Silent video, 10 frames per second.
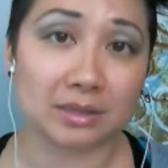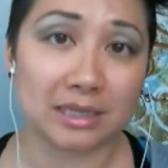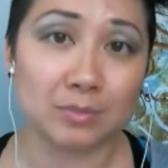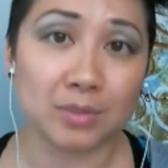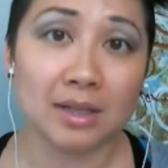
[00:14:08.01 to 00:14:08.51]

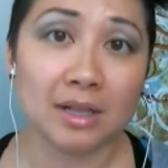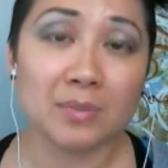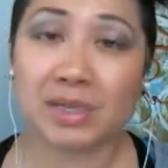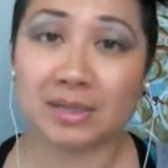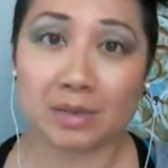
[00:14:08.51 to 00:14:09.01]
leap
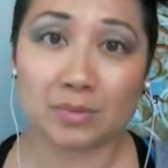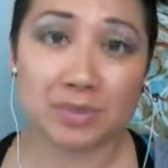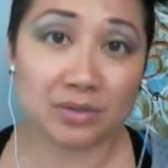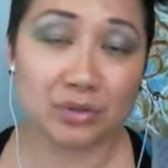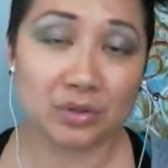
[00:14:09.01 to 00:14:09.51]
because I was
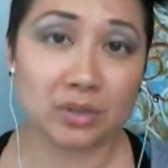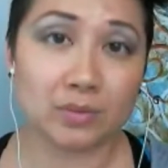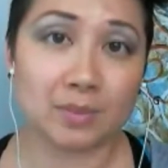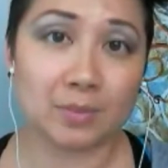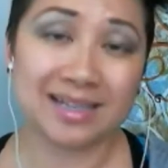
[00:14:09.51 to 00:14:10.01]
still new to
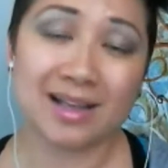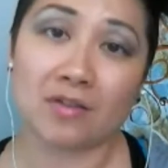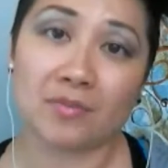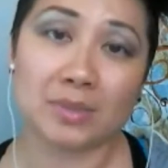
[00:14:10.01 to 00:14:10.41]
it myself.